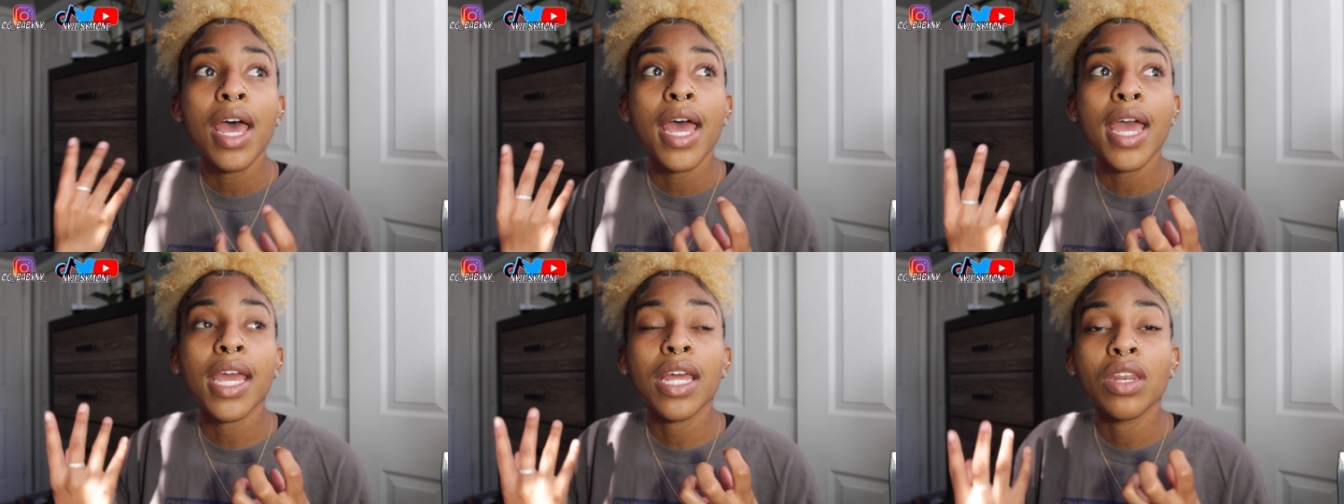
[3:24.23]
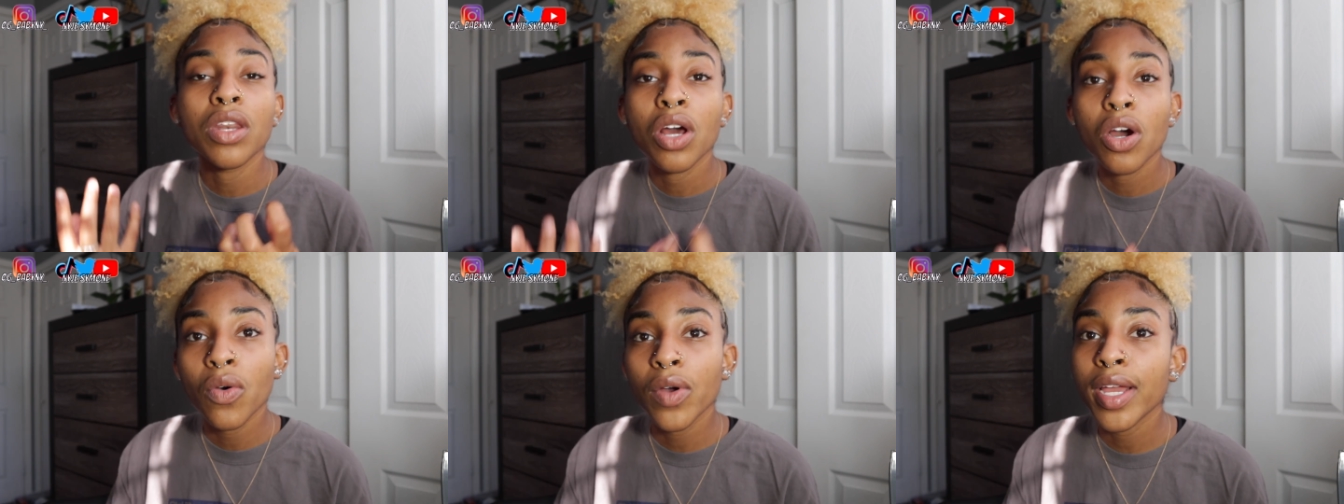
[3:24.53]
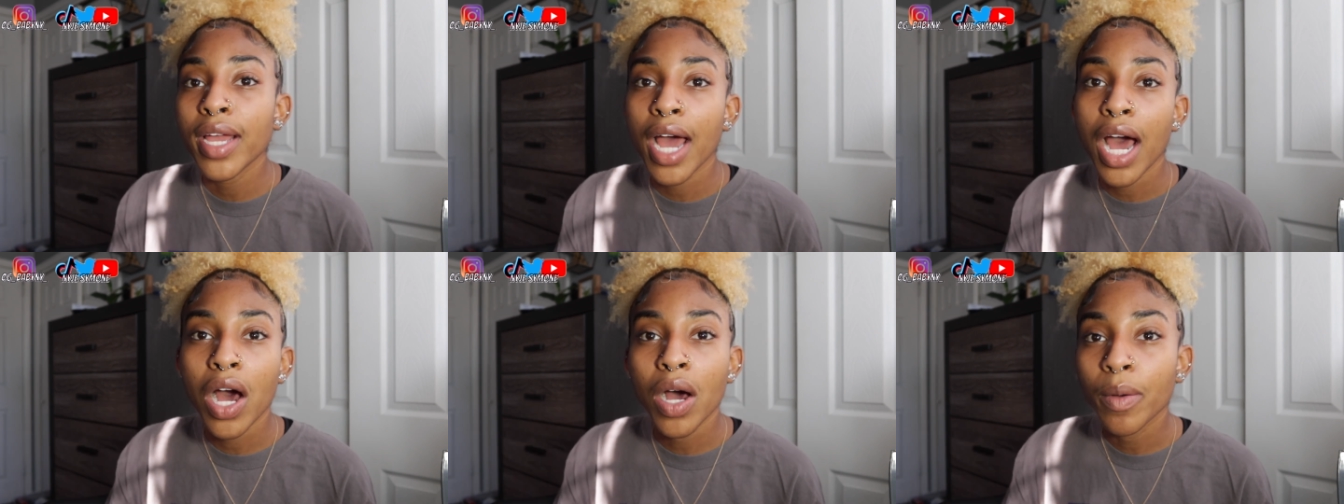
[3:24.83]
and
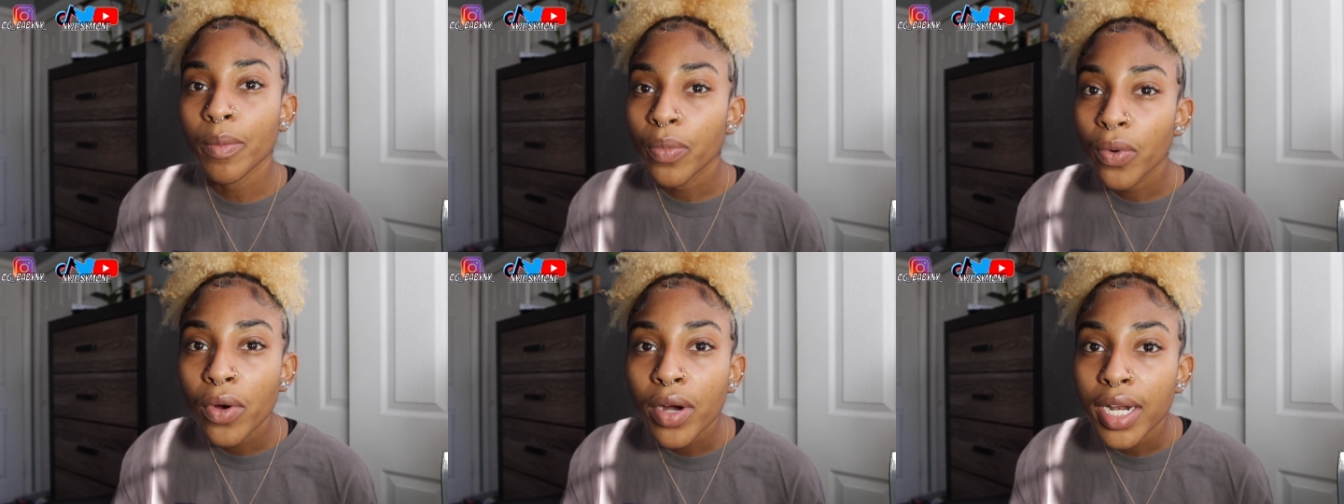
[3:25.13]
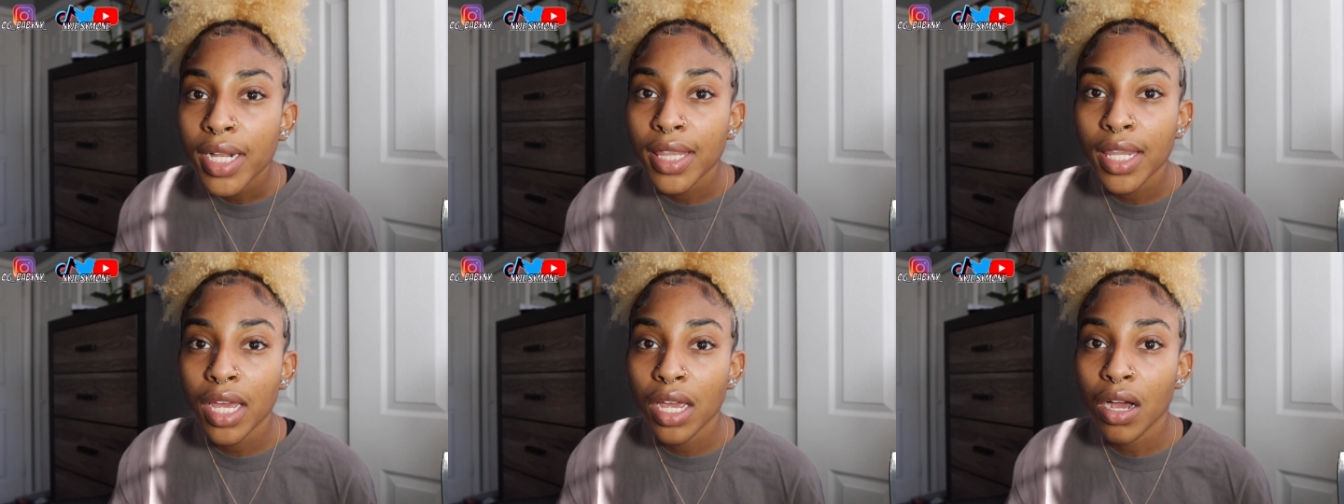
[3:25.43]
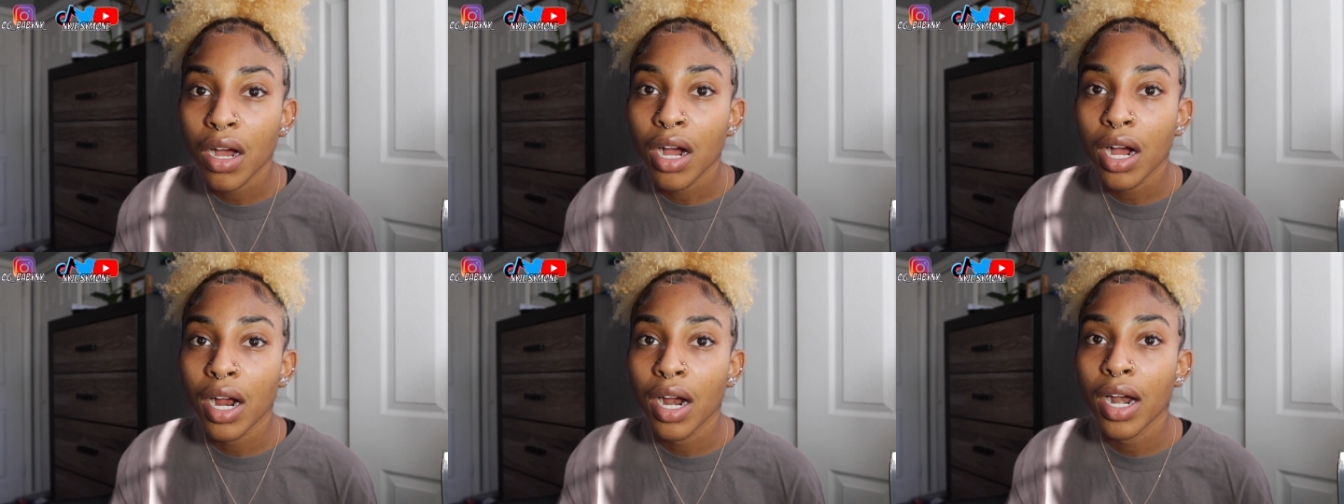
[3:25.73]
knowing how important they
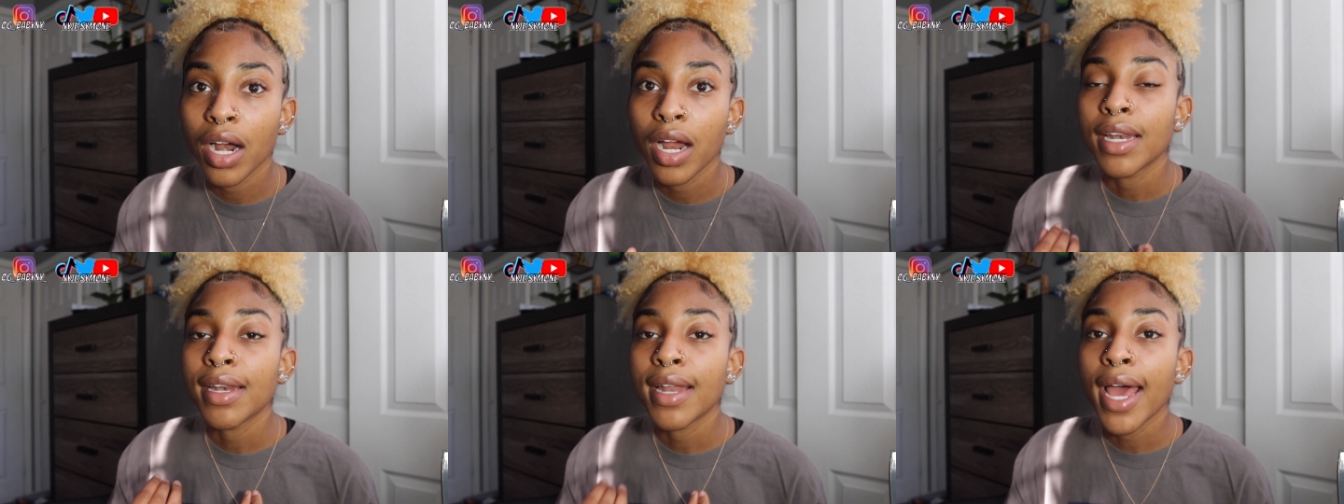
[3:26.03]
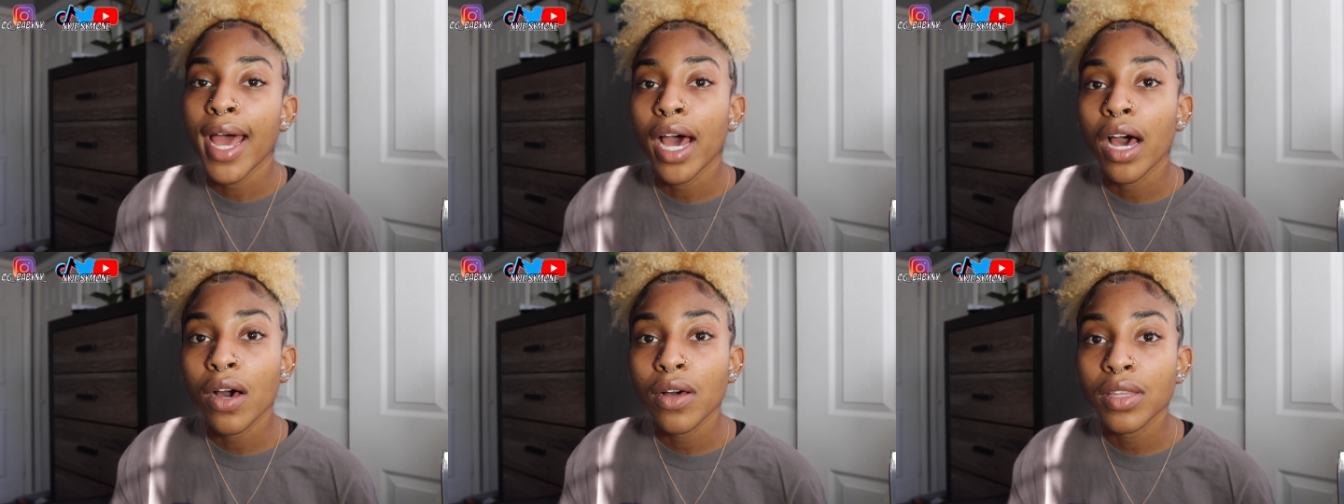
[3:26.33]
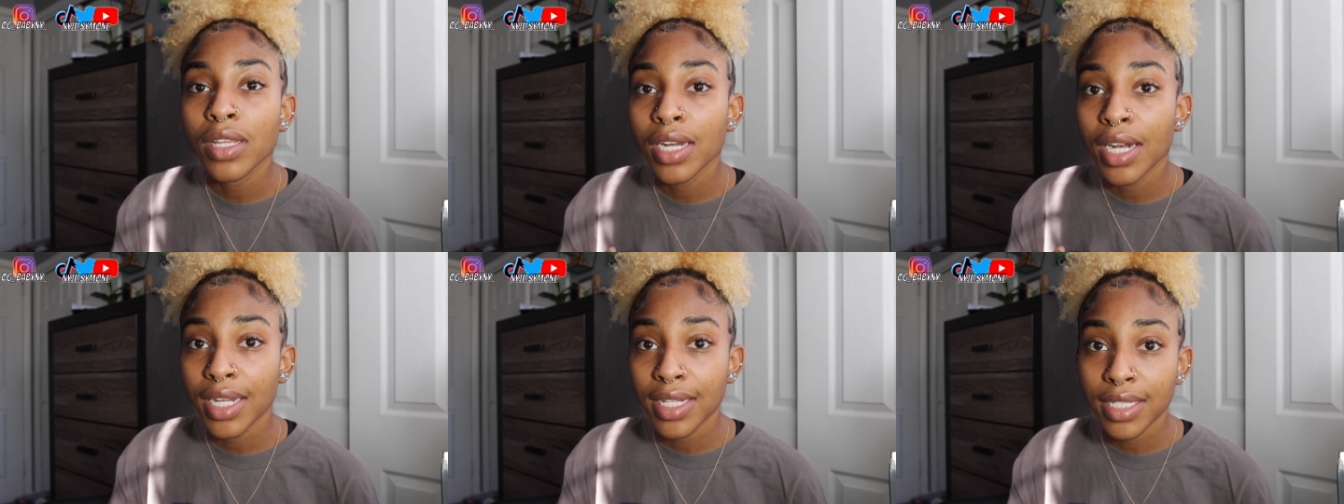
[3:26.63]
are now
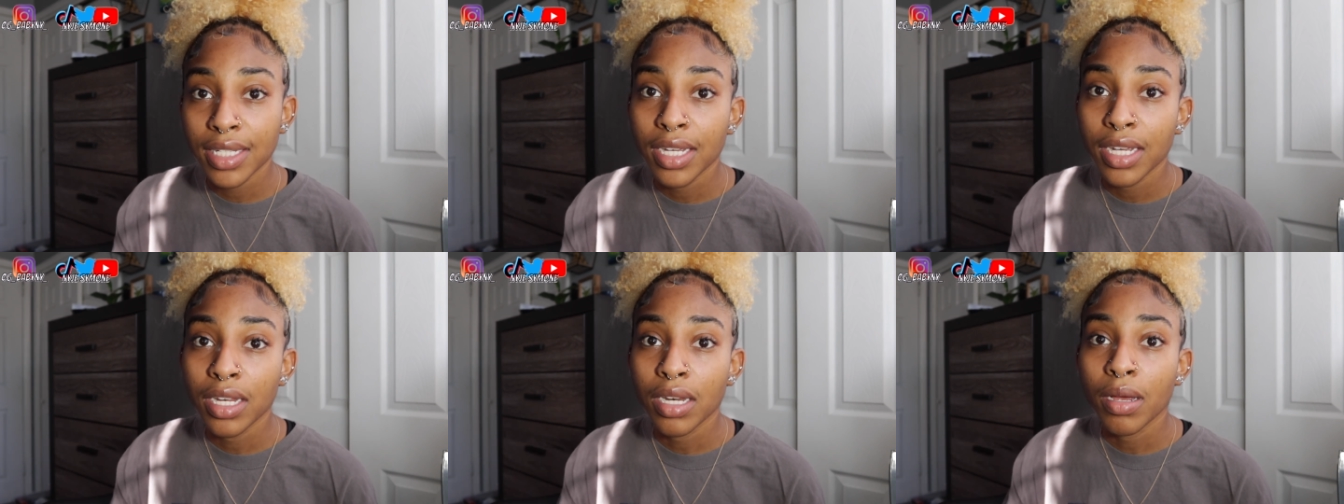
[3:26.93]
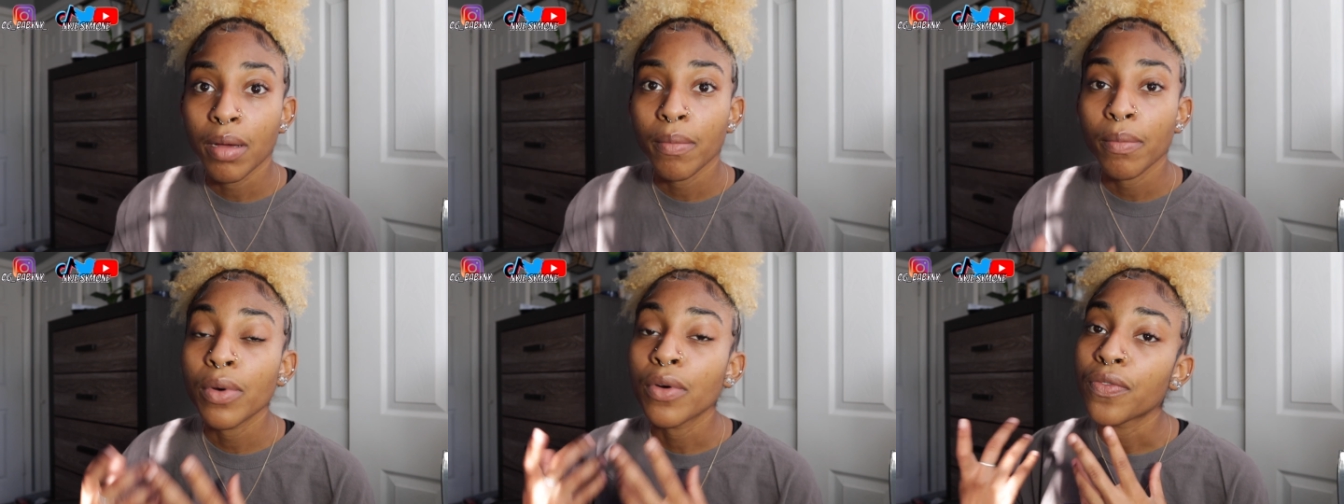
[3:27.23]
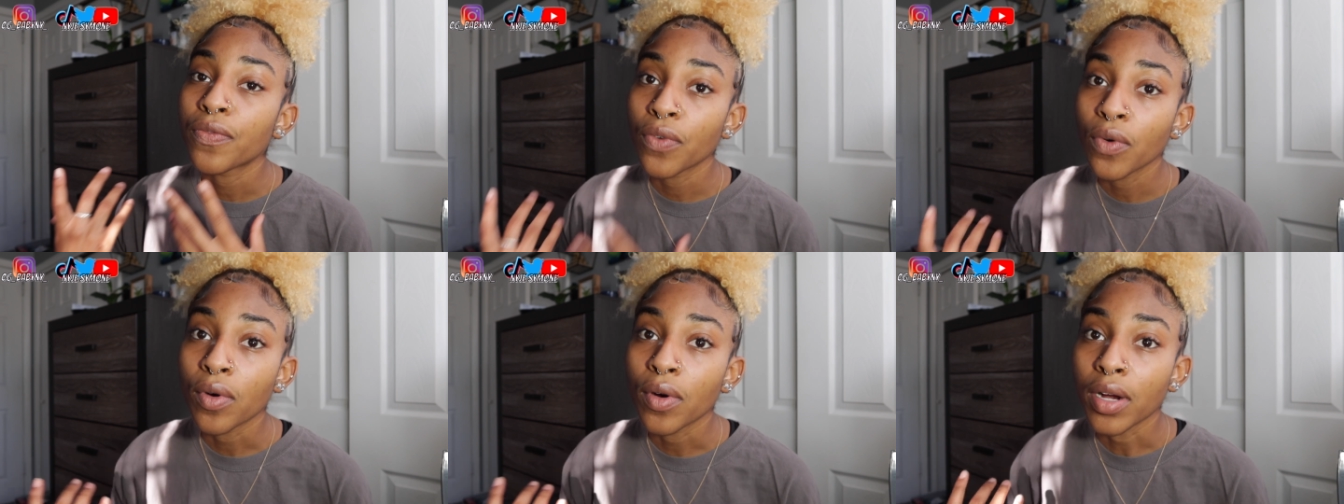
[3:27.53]
than I did
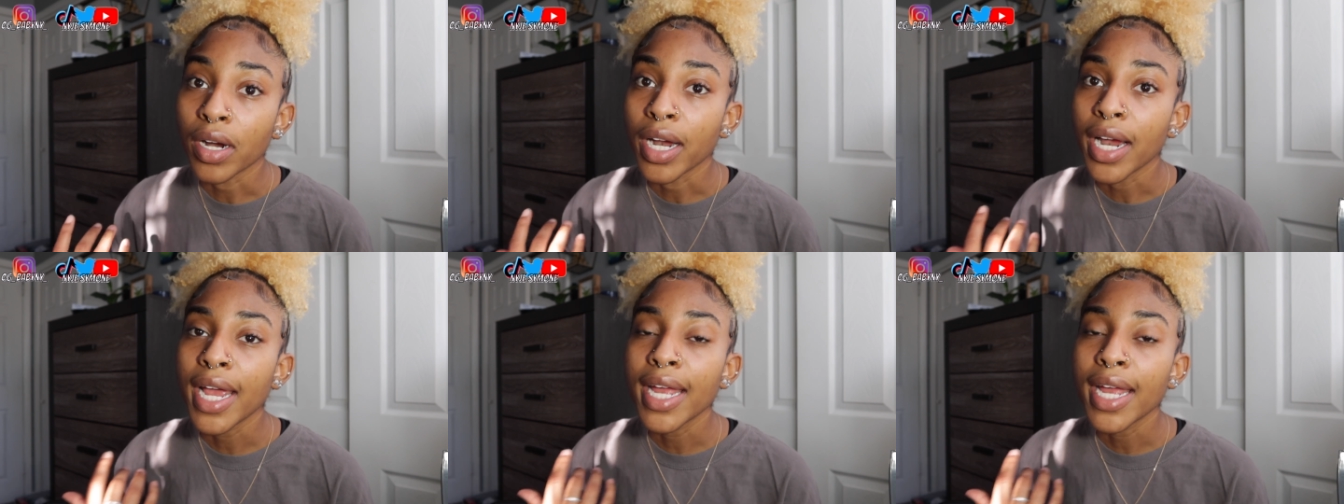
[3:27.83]
before.